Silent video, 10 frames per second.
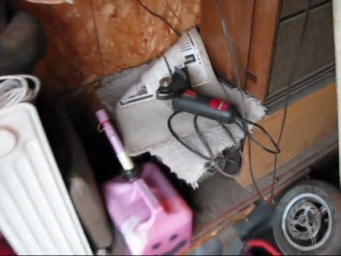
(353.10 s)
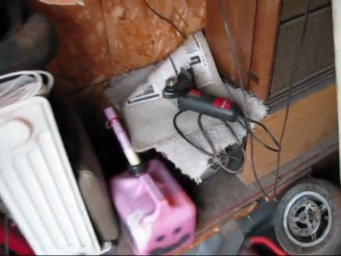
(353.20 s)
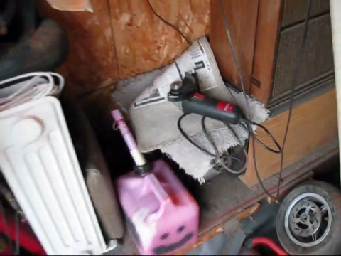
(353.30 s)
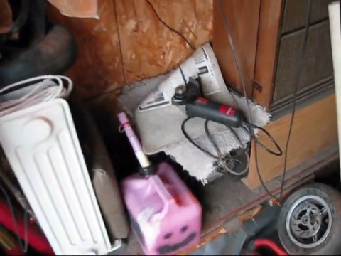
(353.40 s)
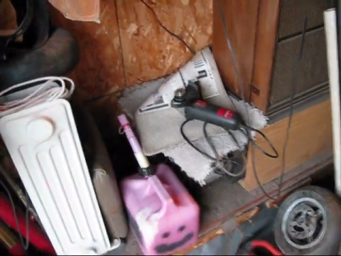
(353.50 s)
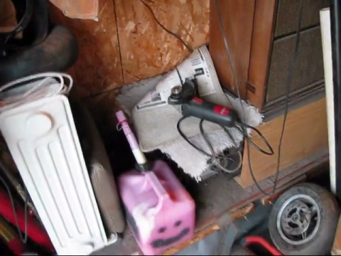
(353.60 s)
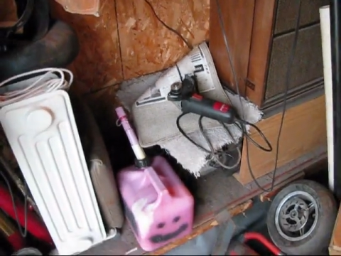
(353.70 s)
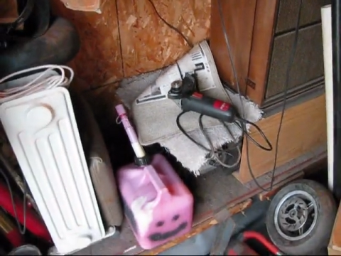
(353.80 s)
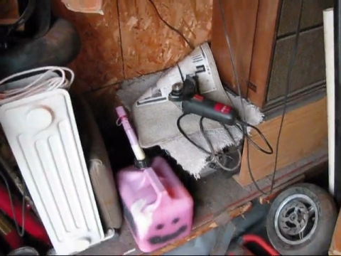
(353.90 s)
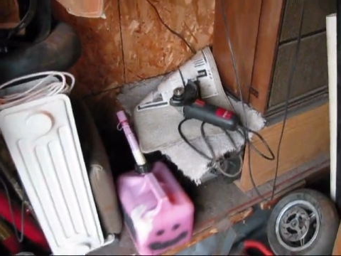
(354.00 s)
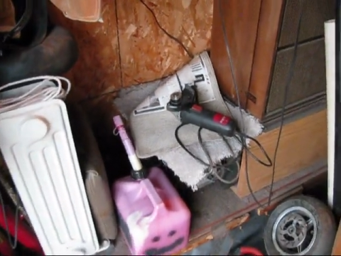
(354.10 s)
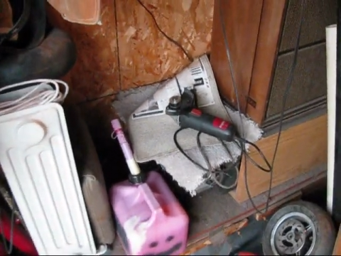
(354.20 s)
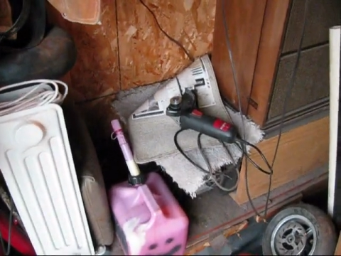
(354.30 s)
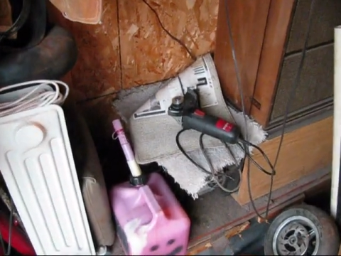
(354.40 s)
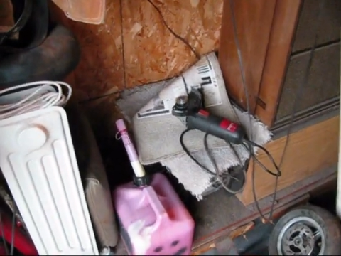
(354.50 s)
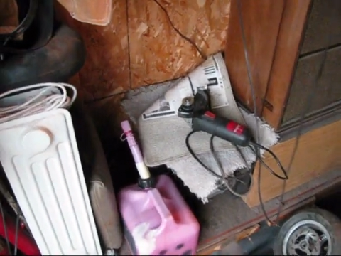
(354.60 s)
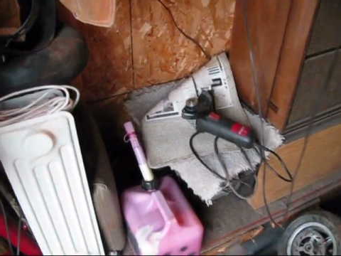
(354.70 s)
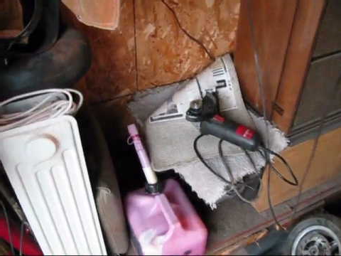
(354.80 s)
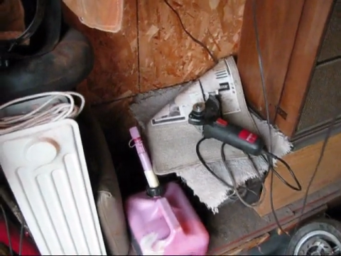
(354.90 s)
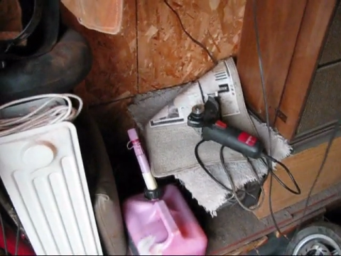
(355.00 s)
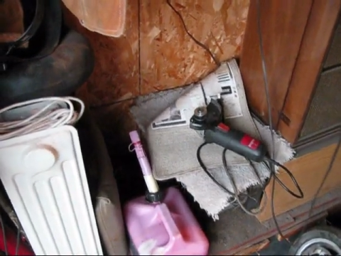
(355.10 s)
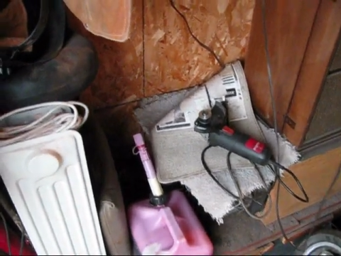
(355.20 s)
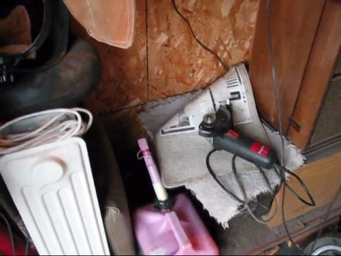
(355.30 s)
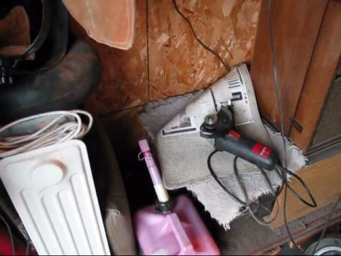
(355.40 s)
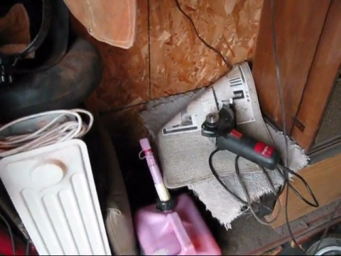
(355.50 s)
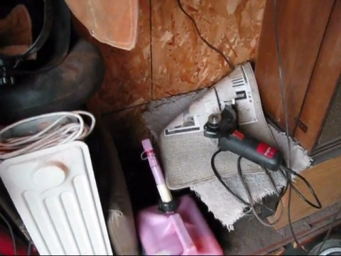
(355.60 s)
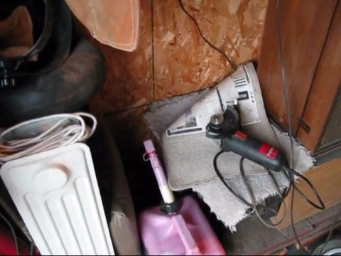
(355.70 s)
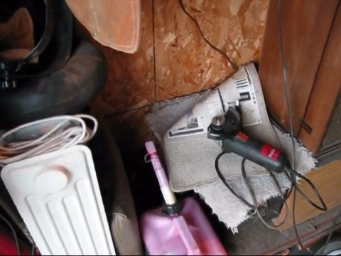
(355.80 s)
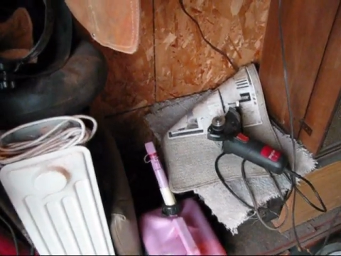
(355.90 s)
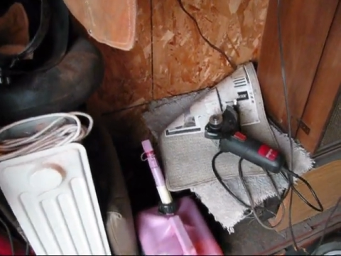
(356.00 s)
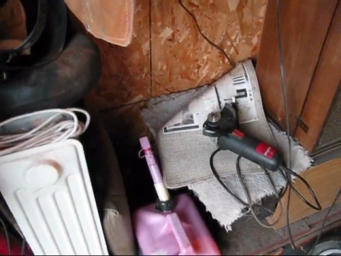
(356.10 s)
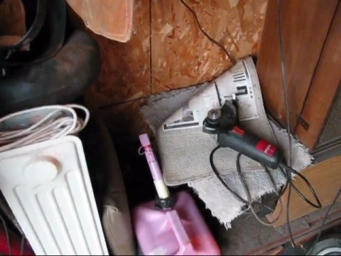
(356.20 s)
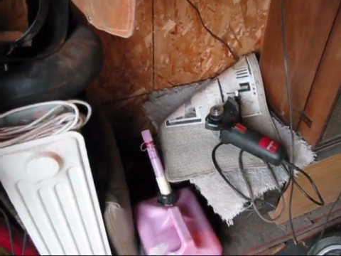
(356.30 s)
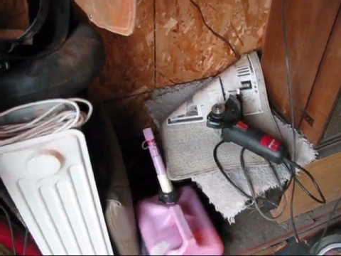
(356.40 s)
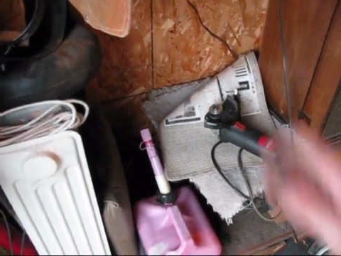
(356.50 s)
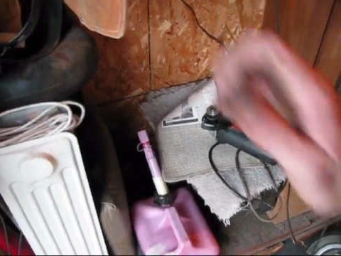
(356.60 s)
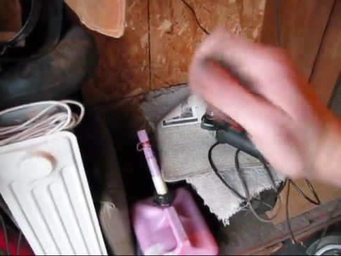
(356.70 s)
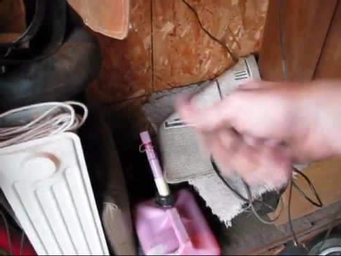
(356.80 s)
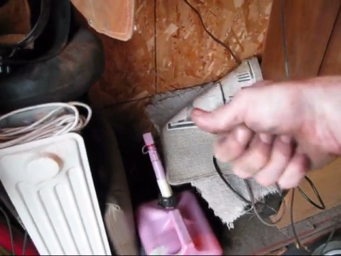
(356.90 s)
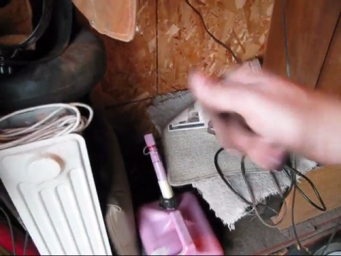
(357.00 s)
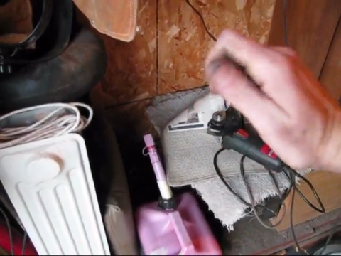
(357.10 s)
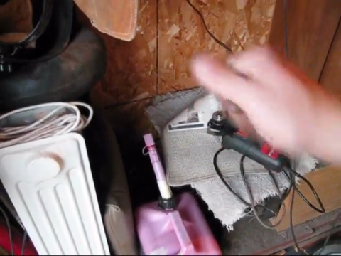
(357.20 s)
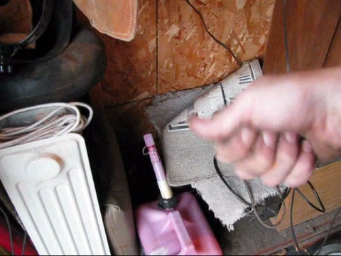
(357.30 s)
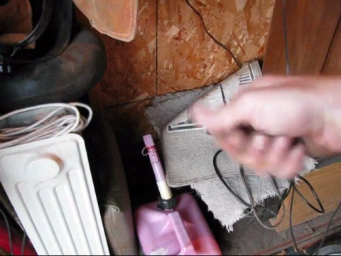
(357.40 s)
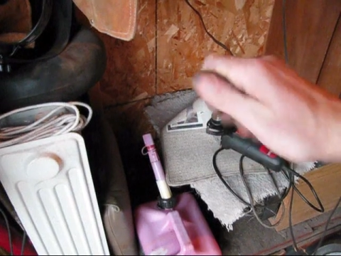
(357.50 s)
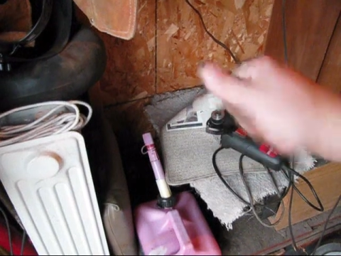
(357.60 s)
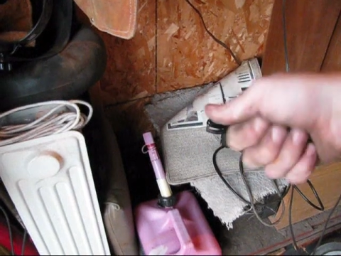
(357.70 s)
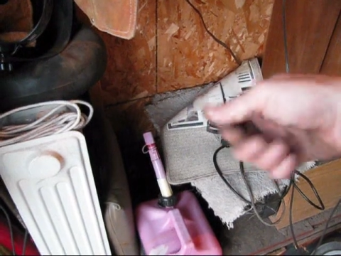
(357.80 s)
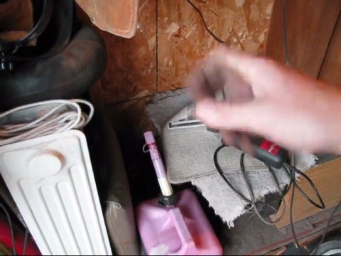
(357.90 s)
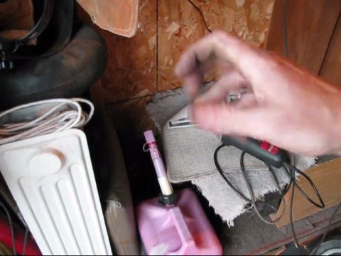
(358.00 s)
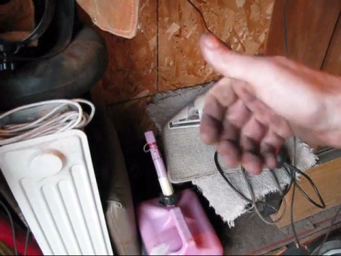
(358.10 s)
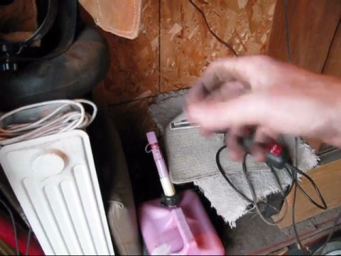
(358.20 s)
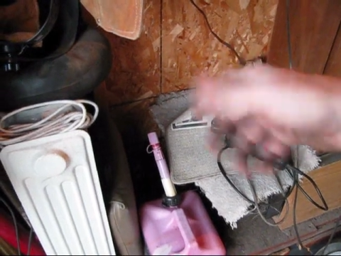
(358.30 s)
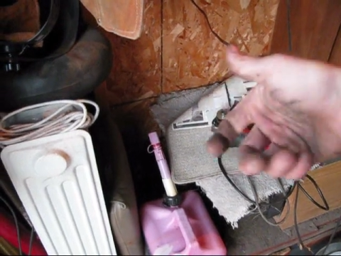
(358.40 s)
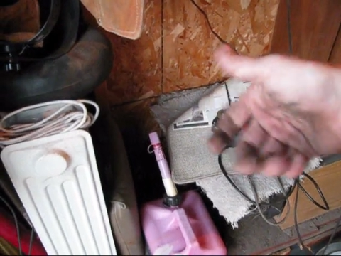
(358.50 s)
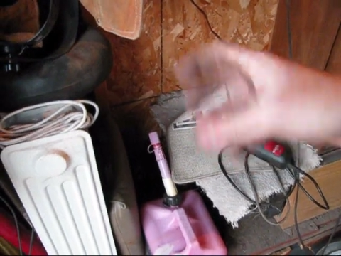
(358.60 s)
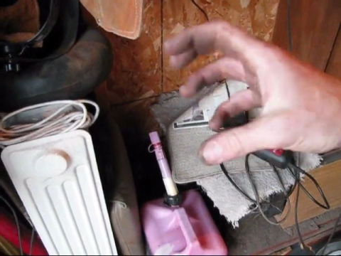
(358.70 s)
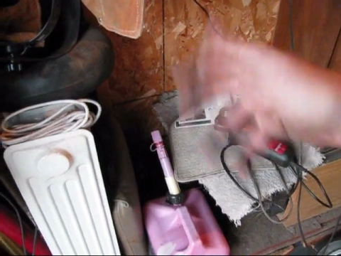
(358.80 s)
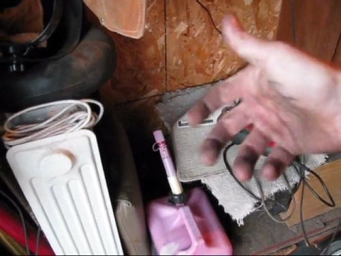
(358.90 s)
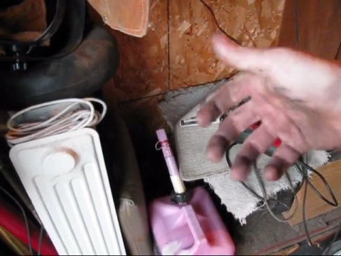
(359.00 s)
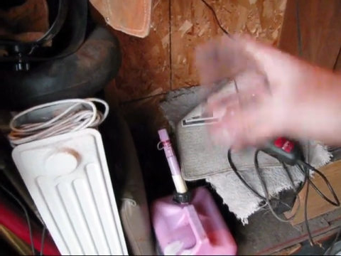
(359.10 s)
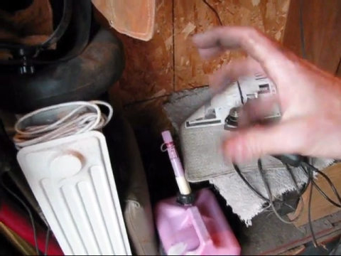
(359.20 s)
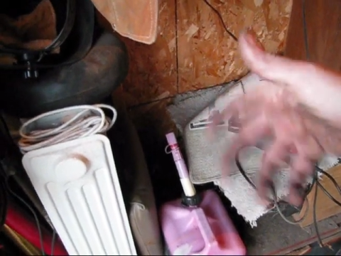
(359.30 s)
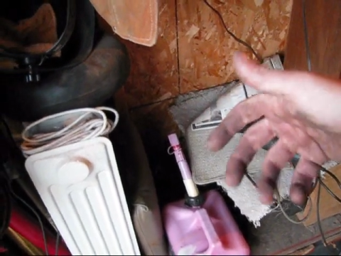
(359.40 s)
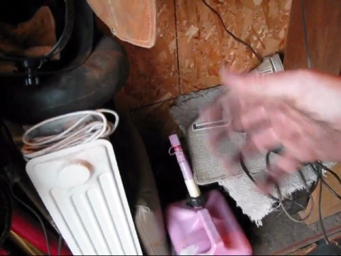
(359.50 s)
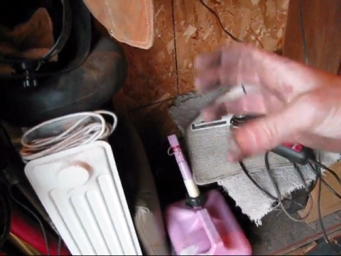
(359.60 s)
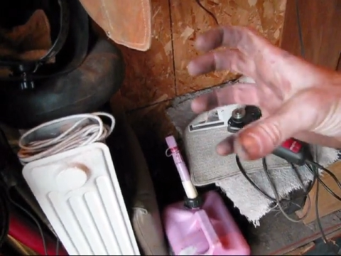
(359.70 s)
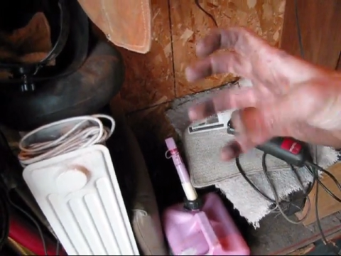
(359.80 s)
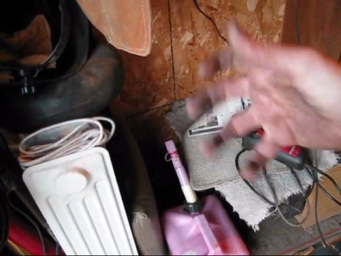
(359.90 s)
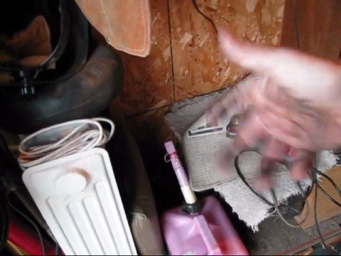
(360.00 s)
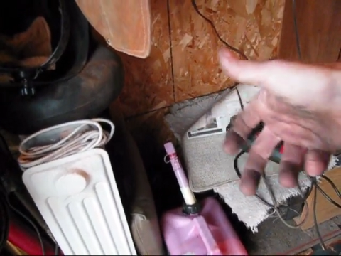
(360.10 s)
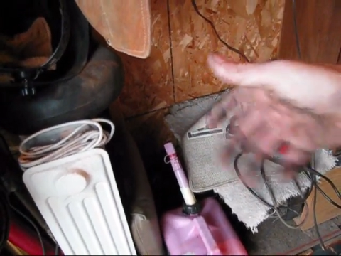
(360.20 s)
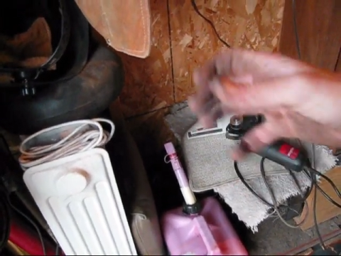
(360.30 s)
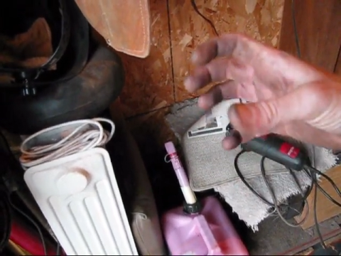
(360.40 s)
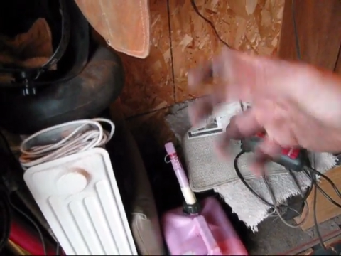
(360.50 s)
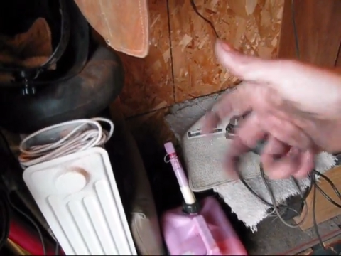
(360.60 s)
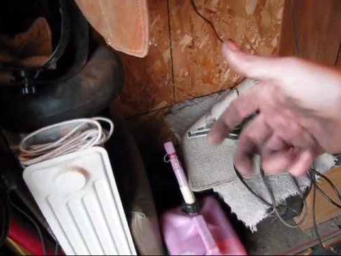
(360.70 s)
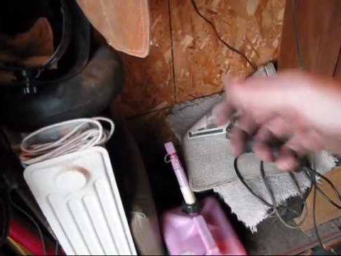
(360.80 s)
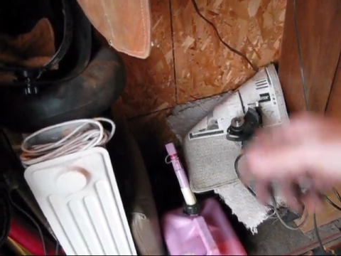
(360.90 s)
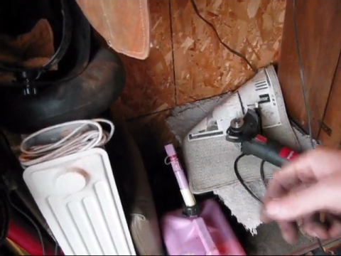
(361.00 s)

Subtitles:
No face is visible, so there are no lips to read.